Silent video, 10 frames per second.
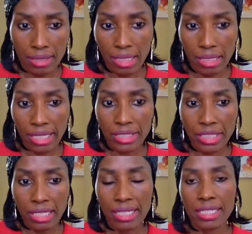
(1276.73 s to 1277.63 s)

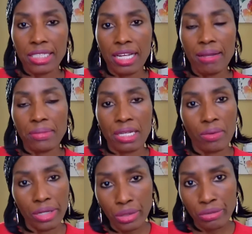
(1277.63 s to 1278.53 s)
Allegedly, Shamza
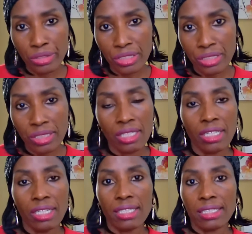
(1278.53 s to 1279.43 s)
went over,
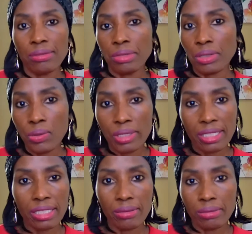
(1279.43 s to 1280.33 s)
he
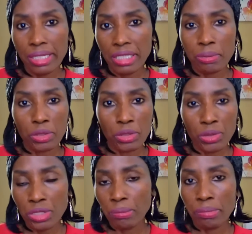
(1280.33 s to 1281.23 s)
recorded, arranged,
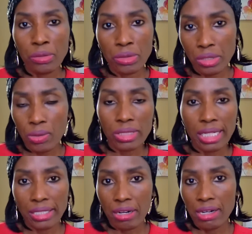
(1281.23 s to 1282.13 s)
produced, composed the whole
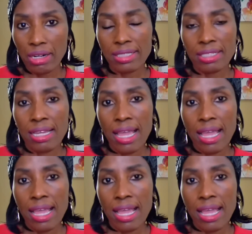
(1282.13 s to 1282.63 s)
9 yards.